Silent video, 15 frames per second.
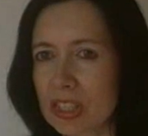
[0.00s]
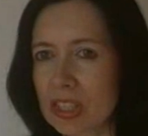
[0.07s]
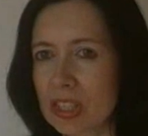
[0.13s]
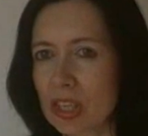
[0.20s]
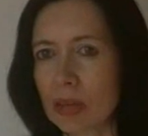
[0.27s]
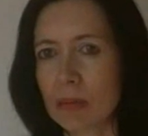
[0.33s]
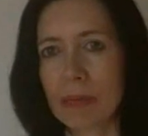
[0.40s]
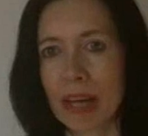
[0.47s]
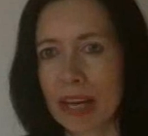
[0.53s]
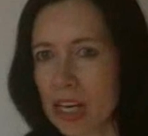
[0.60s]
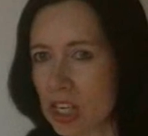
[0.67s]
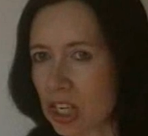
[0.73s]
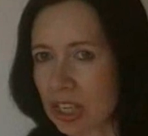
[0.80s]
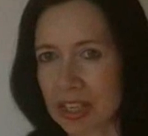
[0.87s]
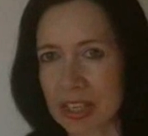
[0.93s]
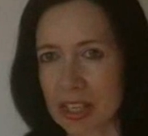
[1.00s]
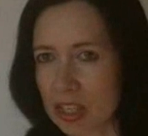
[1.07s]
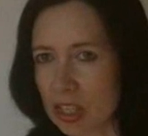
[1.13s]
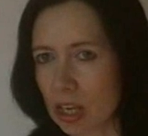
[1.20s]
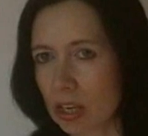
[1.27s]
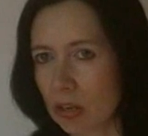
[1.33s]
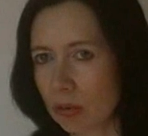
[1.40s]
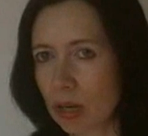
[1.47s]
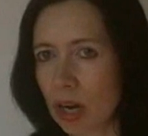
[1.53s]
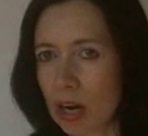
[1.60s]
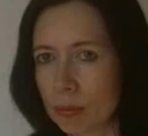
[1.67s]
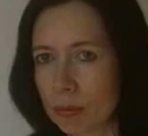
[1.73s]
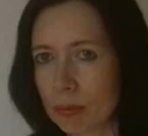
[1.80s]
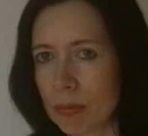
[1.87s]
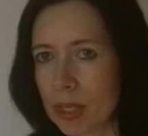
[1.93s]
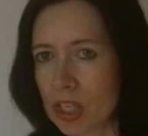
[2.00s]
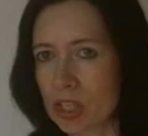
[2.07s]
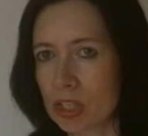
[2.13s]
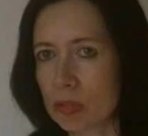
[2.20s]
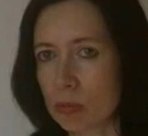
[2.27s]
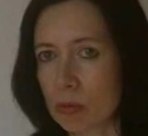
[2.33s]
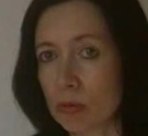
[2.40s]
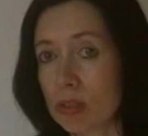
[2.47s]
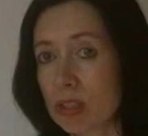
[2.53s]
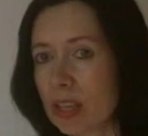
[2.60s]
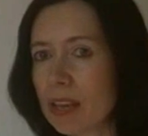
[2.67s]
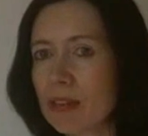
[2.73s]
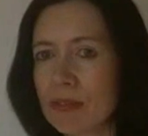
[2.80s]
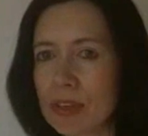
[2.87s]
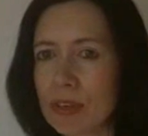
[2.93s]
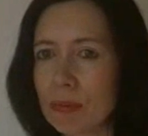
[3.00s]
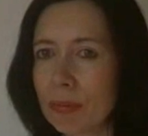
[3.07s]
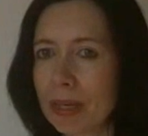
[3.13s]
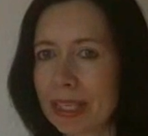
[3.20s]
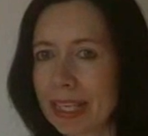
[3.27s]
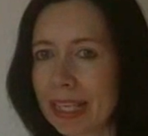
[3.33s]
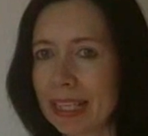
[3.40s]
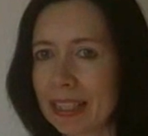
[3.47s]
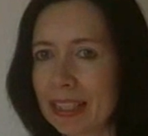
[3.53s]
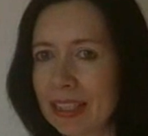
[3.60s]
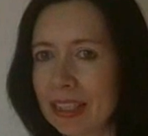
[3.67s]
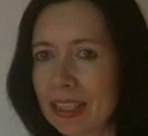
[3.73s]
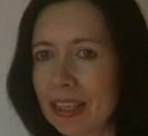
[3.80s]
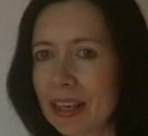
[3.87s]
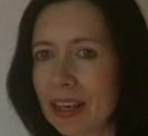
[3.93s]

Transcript: so managing the internal carbon emissions will save you money.